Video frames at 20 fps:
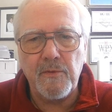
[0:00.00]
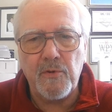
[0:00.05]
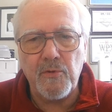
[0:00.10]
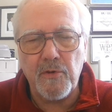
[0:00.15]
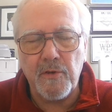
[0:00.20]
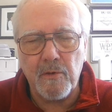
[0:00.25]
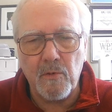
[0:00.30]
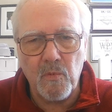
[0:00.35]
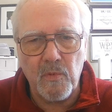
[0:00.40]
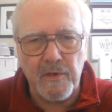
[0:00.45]

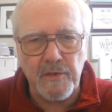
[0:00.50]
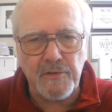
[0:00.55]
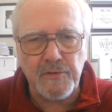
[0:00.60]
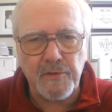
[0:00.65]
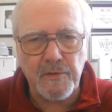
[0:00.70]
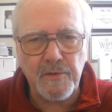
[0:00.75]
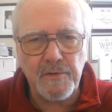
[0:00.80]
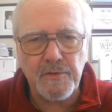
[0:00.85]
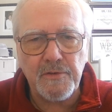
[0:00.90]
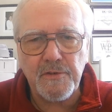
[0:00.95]
Do your
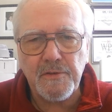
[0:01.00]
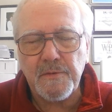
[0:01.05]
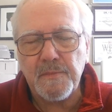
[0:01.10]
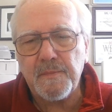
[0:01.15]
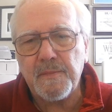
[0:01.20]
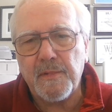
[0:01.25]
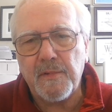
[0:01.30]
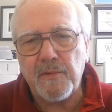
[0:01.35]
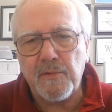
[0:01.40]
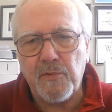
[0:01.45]
research.
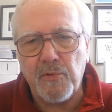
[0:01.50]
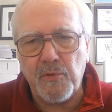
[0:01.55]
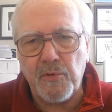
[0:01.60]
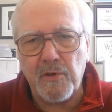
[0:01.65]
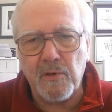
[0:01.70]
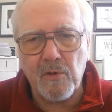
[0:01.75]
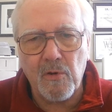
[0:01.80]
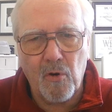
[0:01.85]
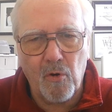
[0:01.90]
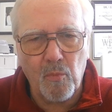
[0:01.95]
Do
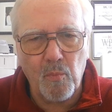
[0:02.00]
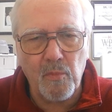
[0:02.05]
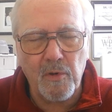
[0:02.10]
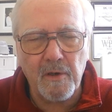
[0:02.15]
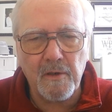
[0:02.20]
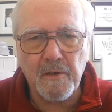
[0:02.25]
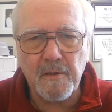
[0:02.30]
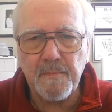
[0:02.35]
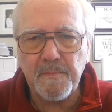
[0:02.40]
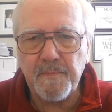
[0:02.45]
your
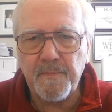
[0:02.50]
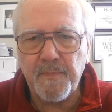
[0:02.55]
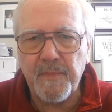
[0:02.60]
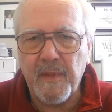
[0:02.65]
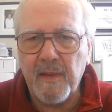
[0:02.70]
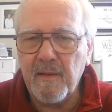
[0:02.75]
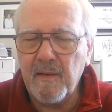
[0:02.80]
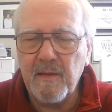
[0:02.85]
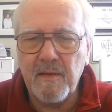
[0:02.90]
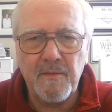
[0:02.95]
homework.
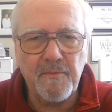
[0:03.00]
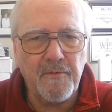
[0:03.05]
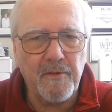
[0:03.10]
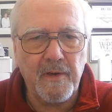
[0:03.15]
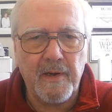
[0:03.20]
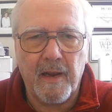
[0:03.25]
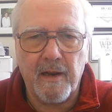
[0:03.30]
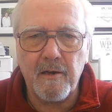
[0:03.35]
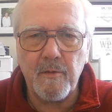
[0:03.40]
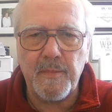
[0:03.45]

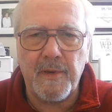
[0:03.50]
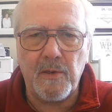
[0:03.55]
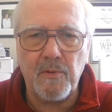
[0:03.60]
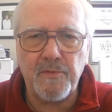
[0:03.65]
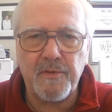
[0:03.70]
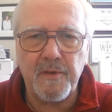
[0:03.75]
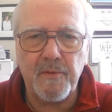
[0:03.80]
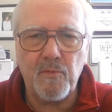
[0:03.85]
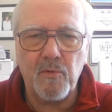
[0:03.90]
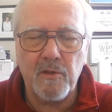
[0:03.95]
Forget
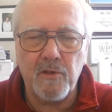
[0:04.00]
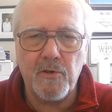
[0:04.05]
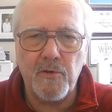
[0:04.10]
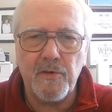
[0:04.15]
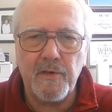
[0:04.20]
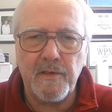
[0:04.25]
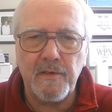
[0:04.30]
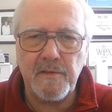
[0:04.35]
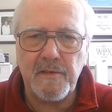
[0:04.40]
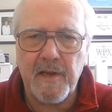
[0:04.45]
about the
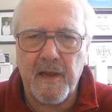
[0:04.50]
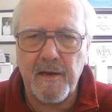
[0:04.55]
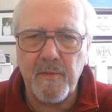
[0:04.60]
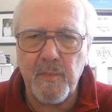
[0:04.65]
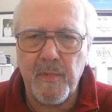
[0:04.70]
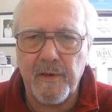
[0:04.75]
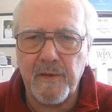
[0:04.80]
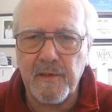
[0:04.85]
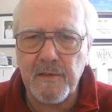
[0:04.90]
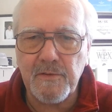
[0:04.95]
learn in
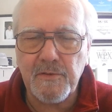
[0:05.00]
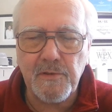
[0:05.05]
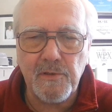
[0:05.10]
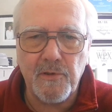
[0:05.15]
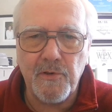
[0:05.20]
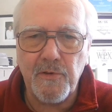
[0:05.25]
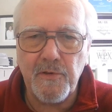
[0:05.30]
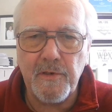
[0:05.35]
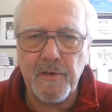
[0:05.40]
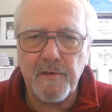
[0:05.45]
10 minutes,
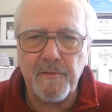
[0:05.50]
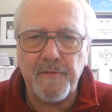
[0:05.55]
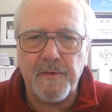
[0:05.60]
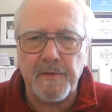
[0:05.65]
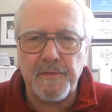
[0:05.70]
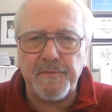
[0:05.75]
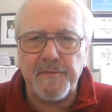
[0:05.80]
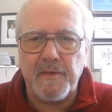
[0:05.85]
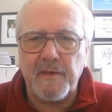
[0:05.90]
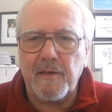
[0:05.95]
learn in
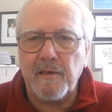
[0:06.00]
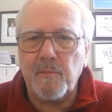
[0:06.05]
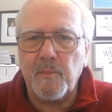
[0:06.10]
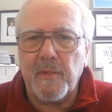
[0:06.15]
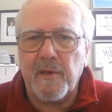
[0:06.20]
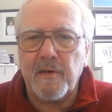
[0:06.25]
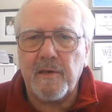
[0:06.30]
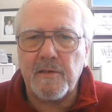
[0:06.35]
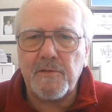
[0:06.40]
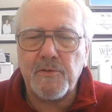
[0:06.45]

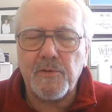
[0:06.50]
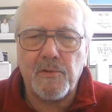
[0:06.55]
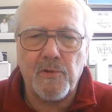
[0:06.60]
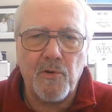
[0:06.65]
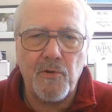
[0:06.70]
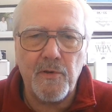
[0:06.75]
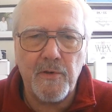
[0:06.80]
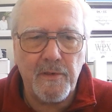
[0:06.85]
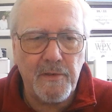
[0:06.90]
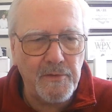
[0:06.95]
15 minutes,
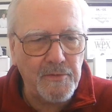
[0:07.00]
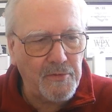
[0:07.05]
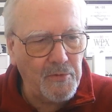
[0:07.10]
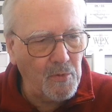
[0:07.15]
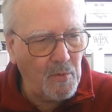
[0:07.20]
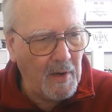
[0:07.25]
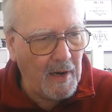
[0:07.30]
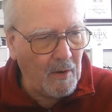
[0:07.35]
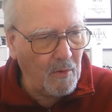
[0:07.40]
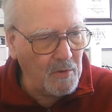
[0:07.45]
learn in
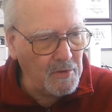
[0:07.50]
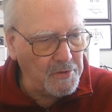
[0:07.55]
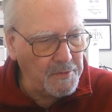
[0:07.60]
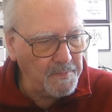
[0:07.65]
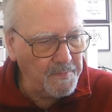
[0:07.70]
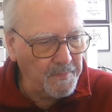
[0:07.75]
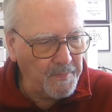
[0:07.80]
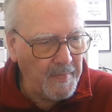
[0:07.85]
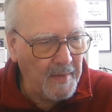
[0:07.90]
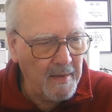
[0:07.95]
2
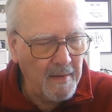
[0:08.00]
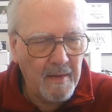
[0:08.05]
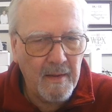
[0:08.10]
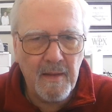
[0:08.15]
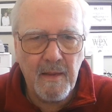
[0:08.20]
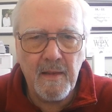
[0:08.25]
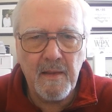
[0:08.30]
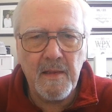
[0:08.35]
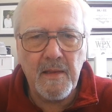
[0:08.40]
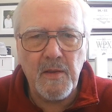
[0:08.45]
hours.
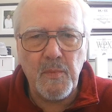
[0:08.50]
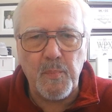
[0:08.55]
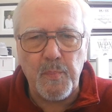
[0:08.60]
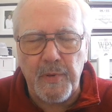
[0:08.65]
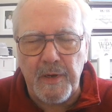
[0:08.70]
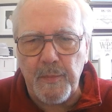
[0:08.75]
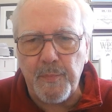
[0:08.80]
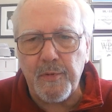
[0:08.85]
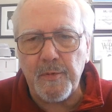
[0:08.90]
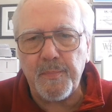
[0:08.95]

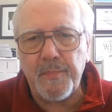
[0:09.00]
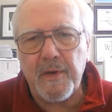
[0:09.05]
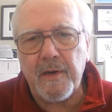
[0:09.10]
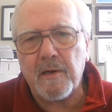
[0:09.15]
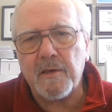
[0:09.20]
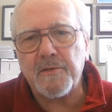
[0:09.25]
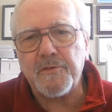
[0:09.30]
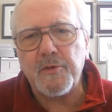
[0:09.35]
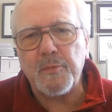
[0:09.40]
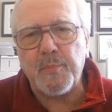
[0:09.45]
Be
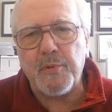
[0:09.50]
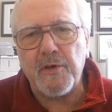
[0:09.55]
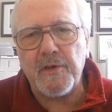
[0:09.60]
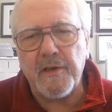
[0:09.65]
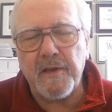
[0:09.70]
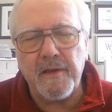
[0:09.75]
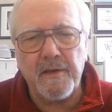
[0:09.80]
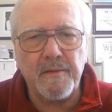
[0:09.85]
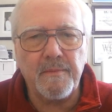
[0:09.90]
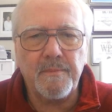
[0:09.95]
prepared to
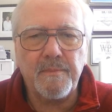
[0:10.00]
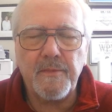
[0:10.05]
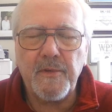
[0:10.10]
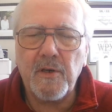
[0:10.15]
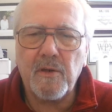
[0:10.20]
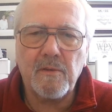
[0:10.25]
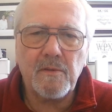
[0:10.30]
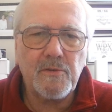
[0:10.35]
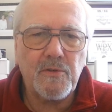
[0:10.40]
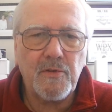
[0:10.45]
put in,
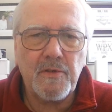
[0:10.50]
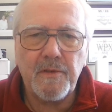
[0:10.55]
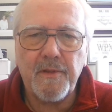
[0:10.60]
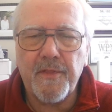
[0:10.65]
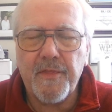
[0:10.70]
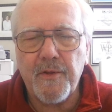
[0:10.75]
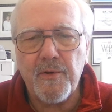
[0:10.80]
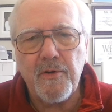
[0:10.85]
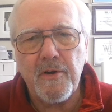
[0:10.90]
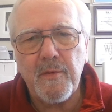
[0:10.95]
a
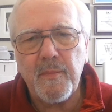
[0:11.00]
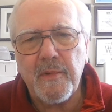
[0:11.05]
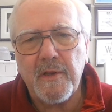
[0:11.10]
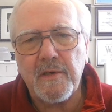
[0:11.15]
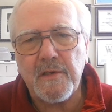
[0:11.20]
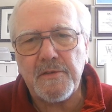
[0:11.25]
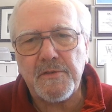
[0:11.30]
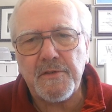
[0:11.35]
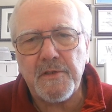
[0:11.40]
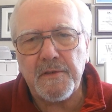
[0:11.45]
good 30
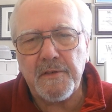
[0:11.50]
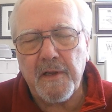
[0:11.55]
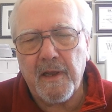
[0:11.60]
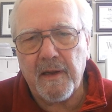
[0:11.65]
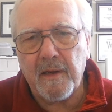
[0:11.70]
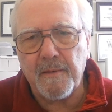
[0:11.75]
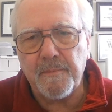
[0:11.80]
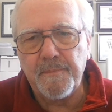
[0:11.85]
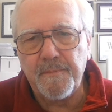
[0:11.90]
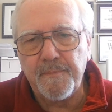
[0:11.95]
minutes a
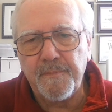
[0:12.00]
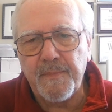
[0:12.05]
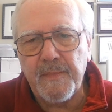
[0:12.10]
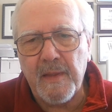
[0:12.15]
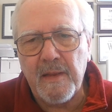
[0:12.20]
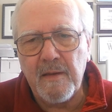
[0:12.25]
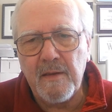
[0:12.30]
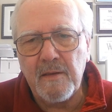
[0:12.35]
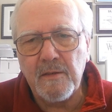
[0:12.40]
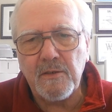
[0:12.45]
day.
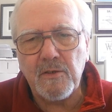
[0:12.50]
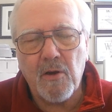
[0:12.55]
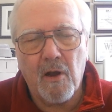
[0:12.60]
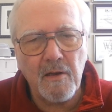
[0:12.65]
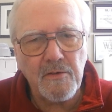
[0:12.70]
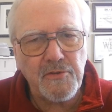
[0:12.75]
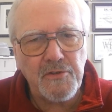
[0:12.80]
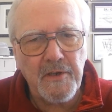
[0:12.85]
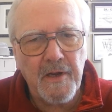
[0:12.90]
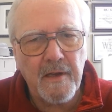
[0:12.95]

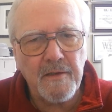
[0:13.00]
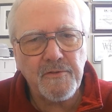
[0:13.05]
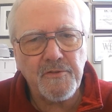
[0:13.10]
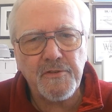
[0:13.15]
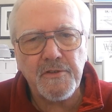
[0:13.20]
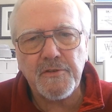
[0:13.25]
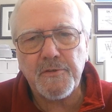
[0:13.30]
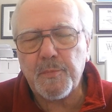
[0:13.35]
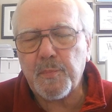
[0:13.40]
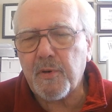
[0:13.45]

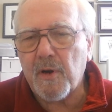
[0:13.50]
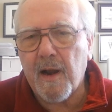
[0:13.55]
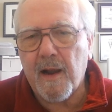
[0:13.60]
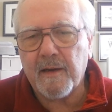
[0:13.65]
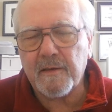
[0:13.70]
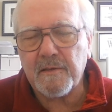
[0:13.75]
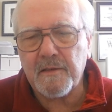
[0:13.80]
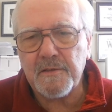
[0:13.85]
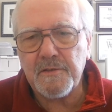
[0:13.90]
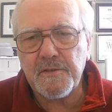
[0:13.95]
Conscientious
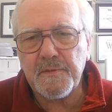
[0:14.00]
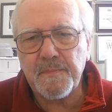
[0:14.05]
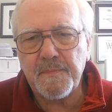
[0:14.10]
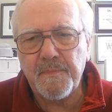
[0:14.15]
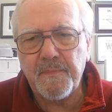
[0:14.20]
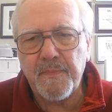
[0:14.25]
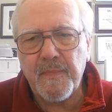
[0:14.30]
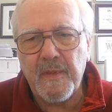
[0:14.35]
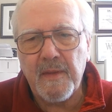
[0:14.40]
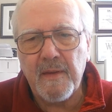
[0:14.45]
practice.